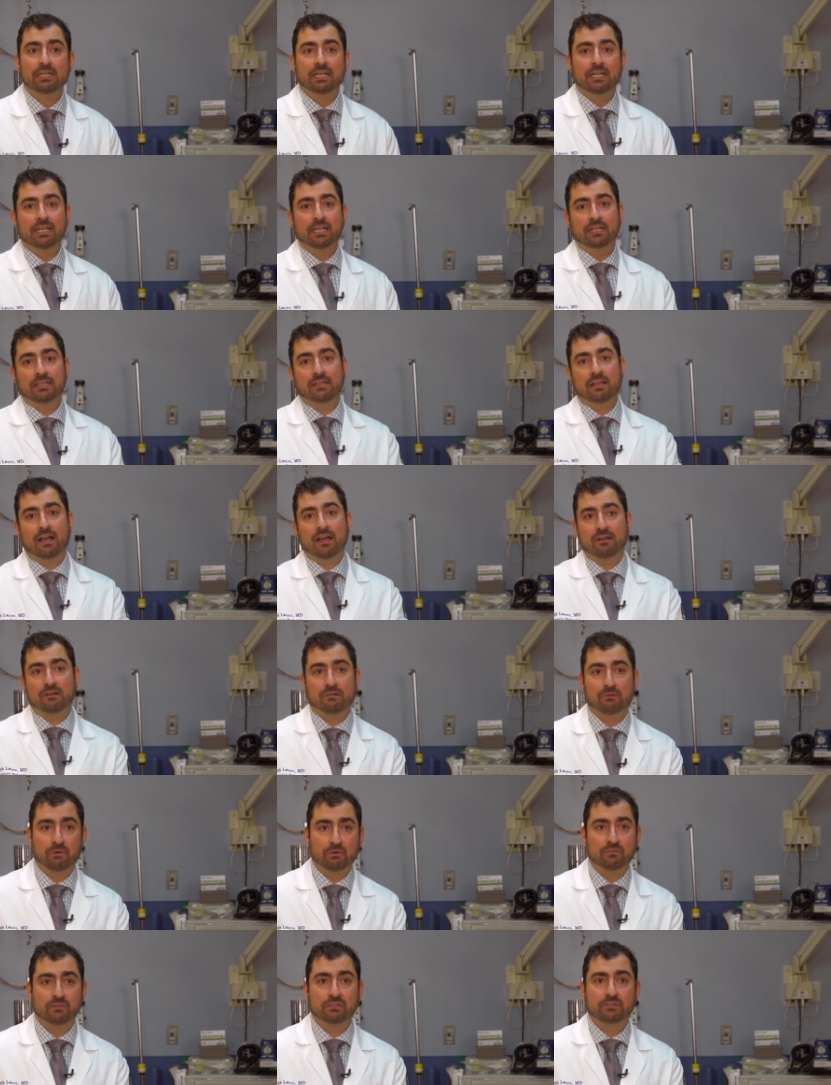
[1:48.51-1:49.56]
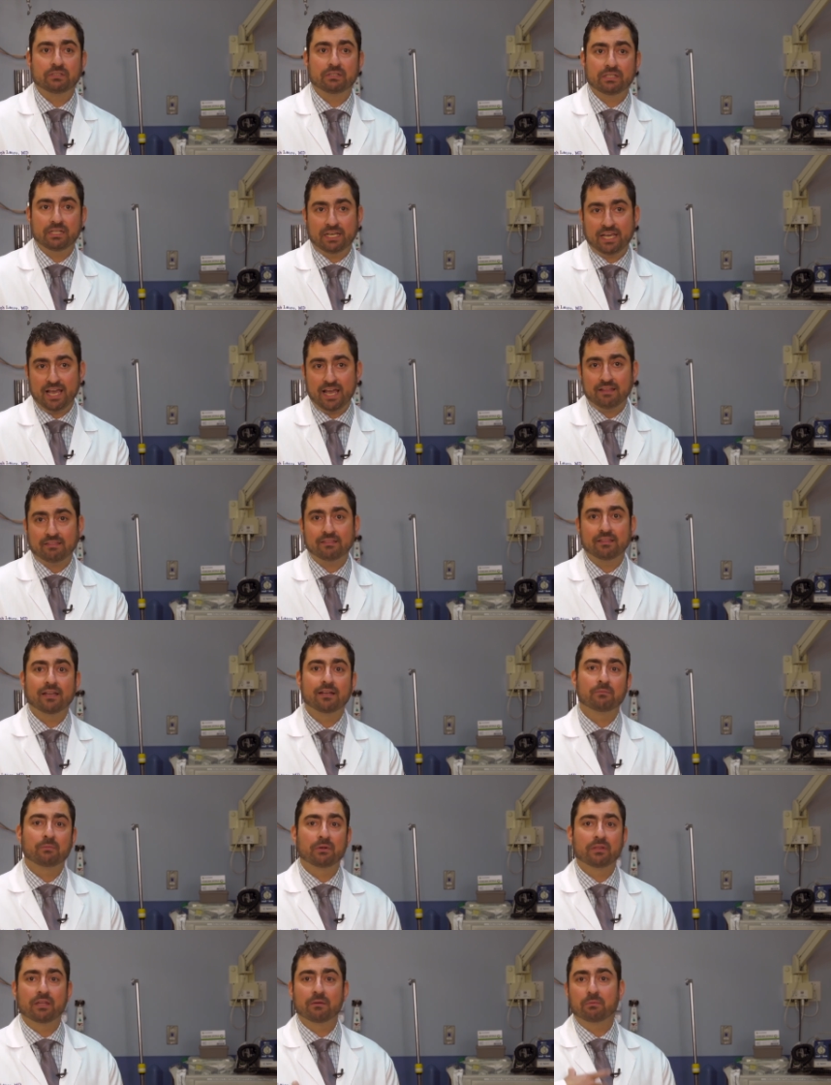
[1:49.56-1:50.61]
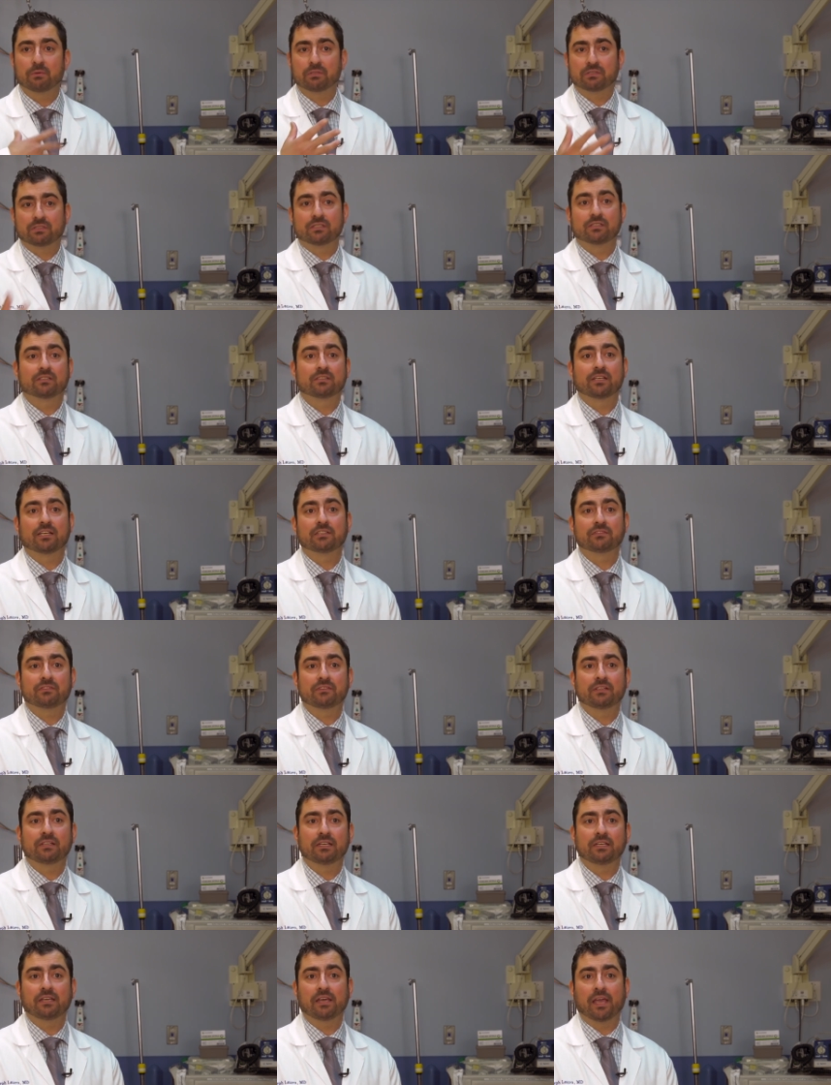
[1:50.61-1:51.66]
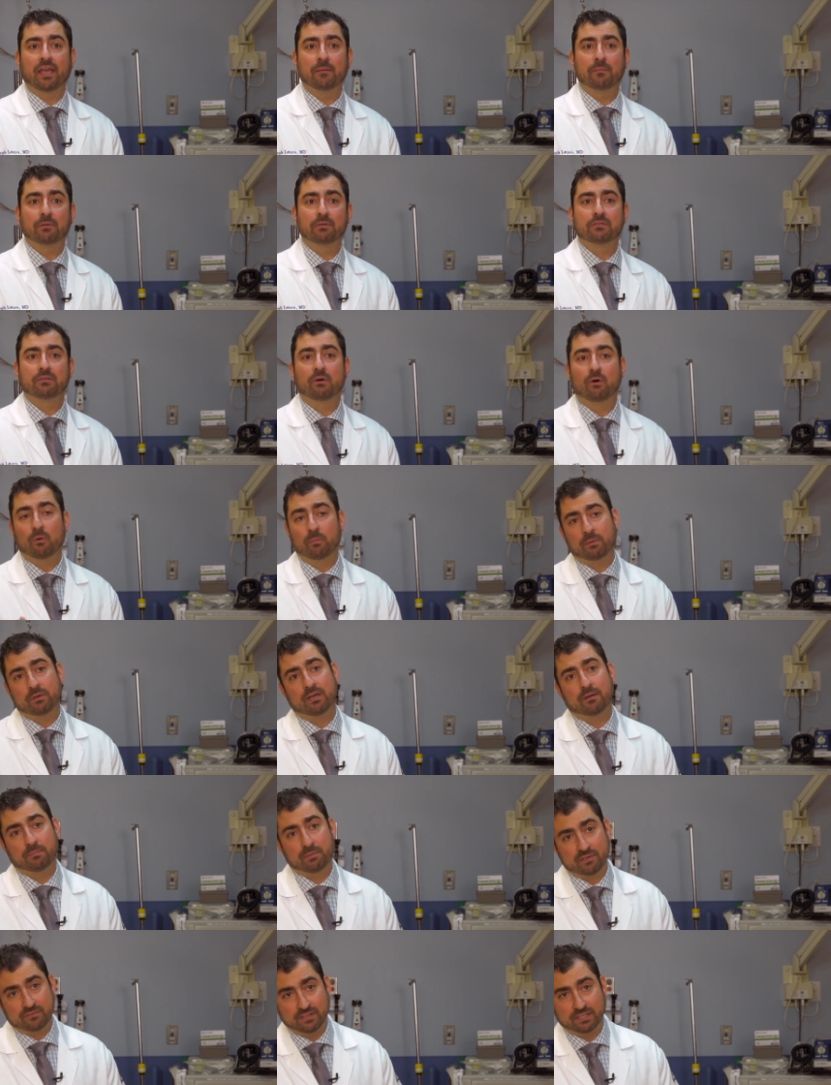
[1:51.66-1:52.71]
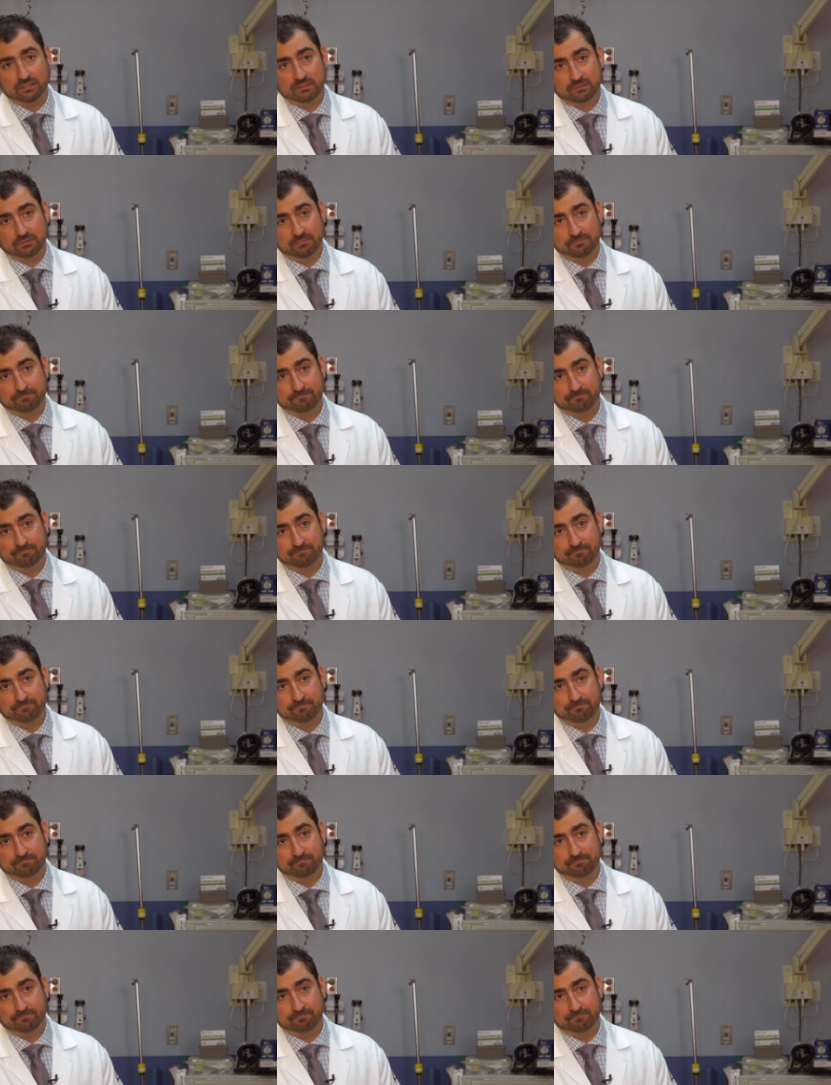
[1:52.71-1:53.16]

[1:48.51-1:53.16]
and got her over to the cath lab, where they were successfully able to open up her vessel.